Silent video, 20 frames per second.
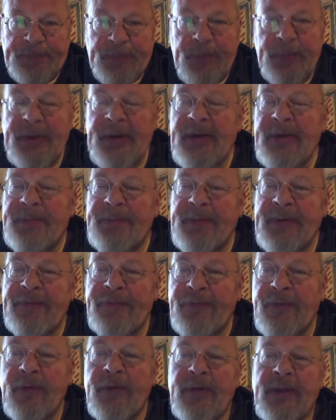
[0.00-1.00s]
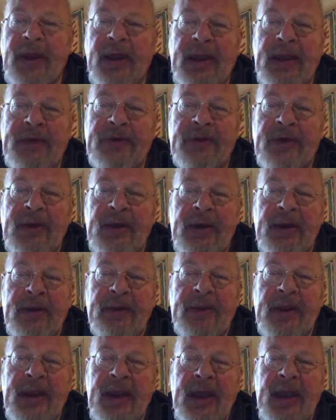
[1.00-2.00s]
But before that,
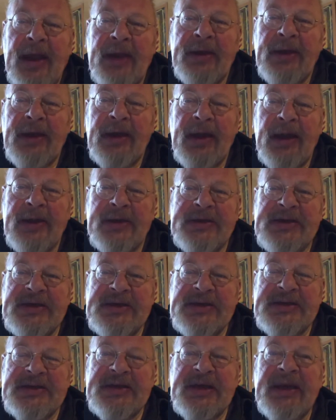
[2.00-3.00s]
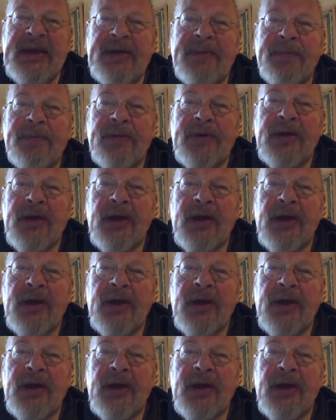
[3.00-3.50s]
they had, as it seemed,